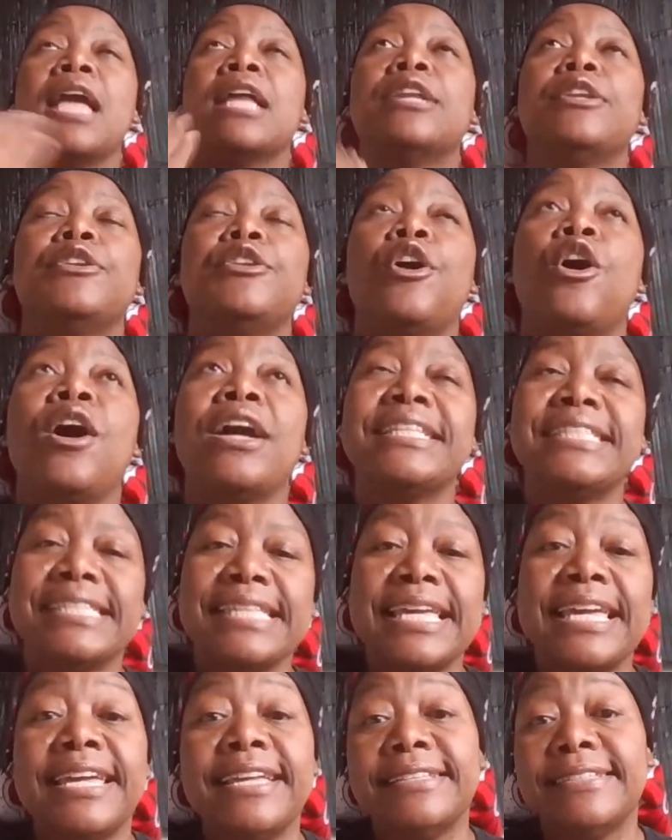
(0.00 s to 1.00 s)
Not
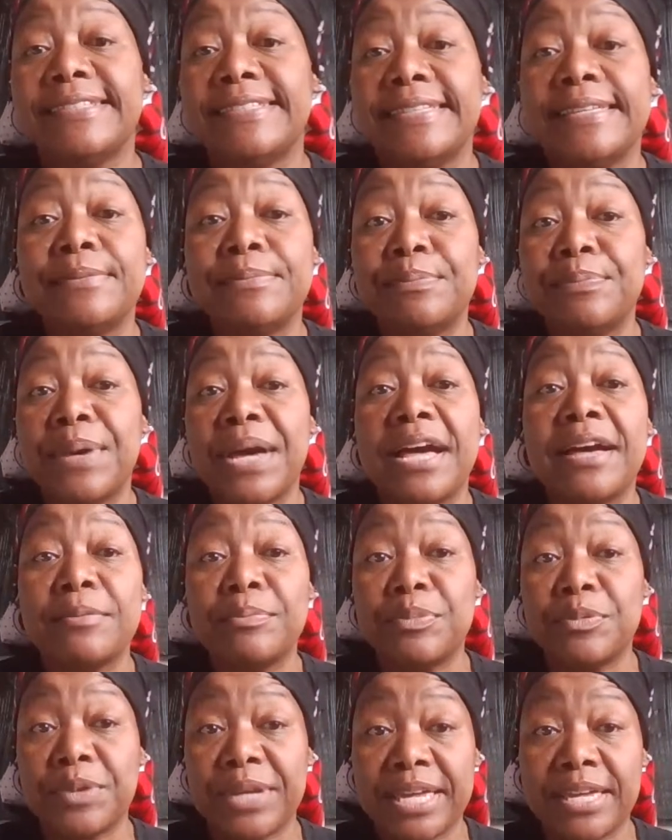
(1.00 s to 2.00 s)
in
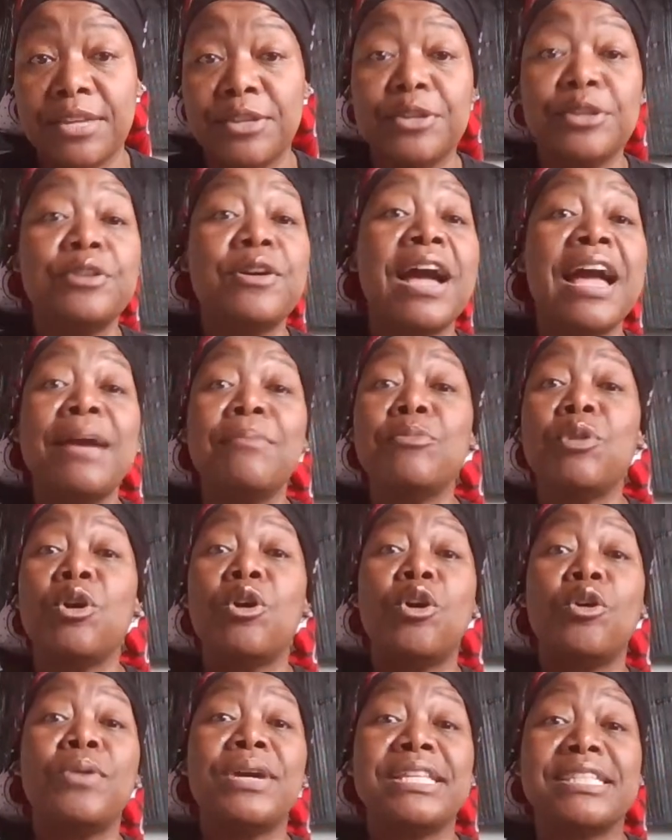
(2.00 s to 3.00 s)
Zimbabwe. You know, I'm
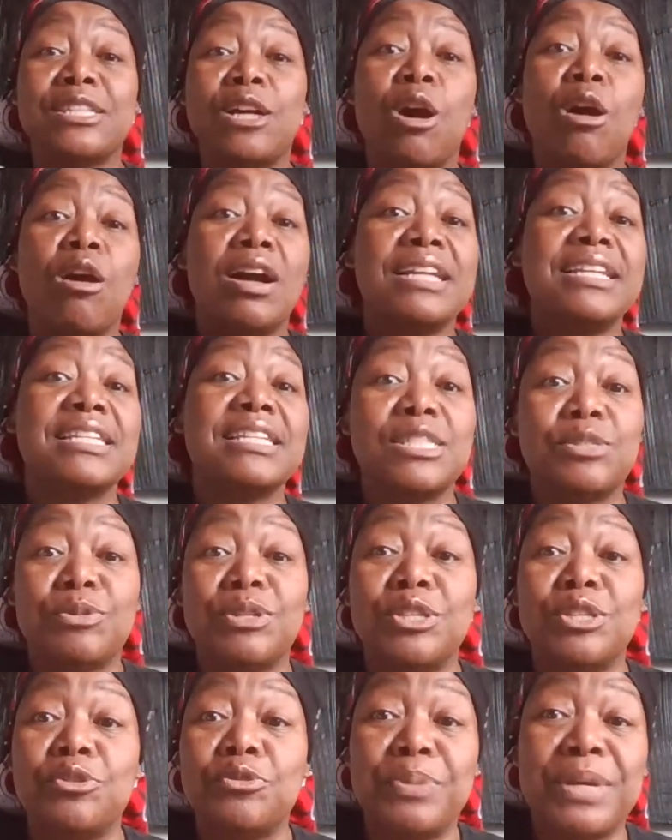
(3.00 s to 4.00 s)
always honest with
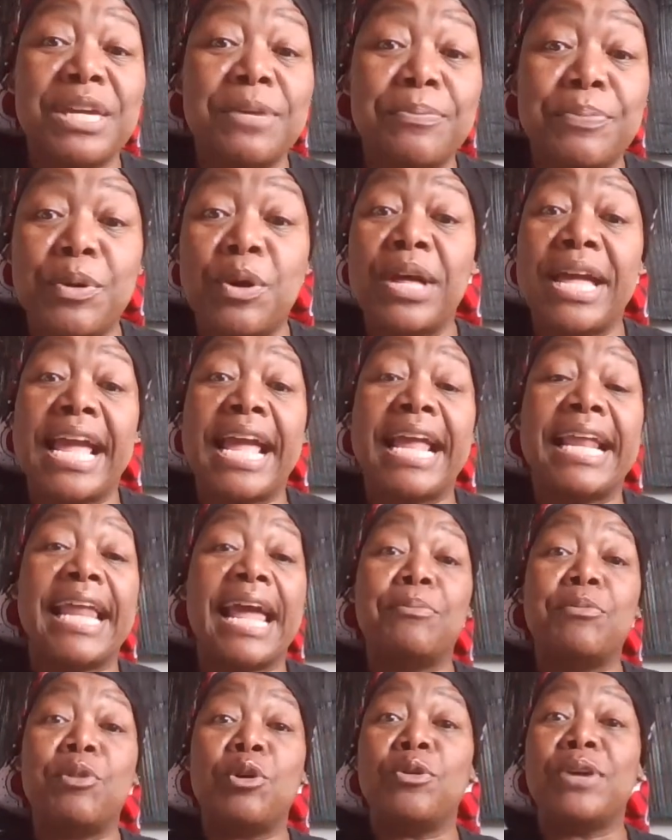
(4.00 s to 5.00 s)
you people and
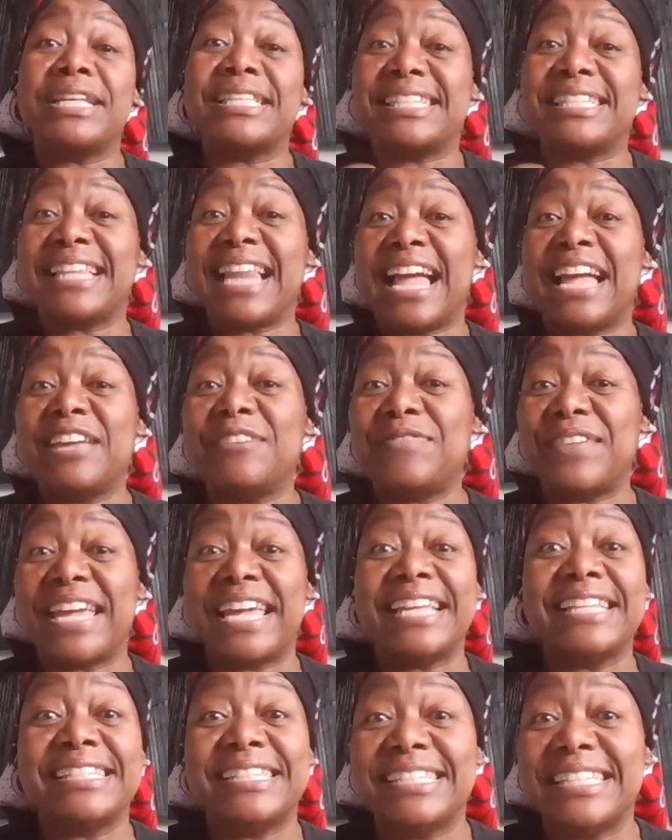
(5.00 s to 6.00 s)
I'm always live
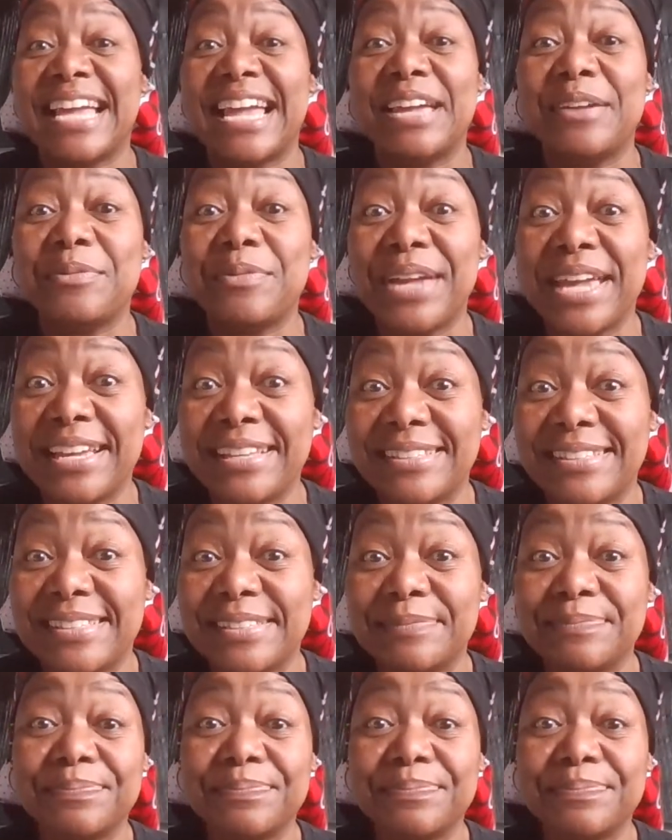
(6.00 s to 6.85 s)
and direct.